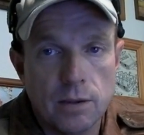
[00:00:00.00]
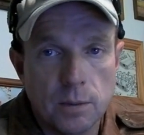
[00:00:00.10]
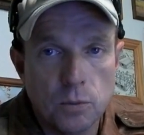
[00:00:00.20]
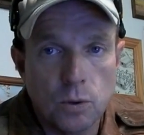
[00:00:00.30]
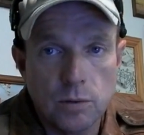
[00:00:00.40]

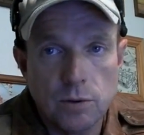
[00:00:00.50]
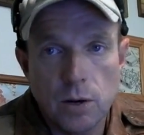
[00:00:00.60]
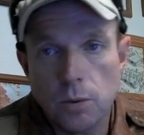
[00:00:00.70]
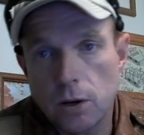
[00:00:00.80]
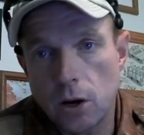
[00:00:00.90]
number one,
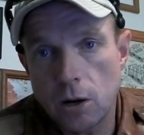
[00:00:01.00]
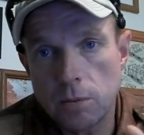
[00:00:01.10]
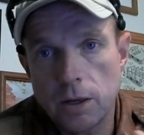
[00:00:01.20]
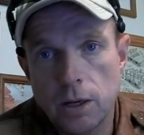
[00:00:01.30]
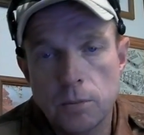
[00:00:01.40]
very well
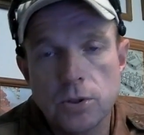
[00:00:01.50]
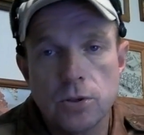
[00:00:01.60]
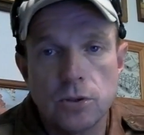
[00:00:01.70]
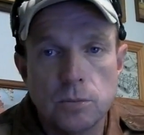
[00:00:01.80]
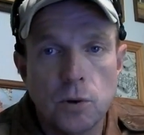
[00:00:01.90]
armed, and number
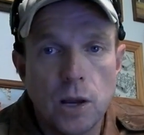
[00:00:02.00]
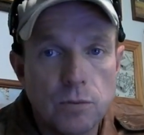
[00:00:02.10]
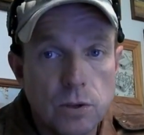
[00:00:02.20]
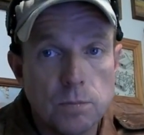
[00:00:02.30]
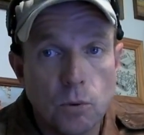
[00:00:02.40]
two, they're
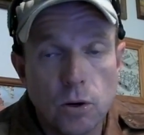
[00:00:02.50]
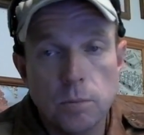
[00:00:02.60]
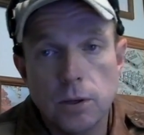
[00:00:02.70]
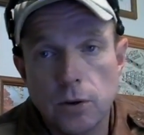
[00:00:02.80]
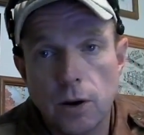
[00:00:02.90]
brave to the point
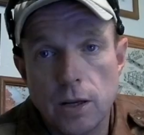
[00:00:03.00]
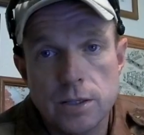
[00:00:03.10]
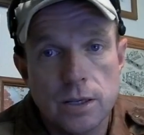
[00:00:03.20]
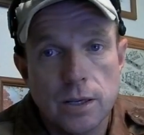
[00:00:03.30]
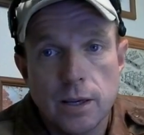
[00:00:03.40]
of being crazy.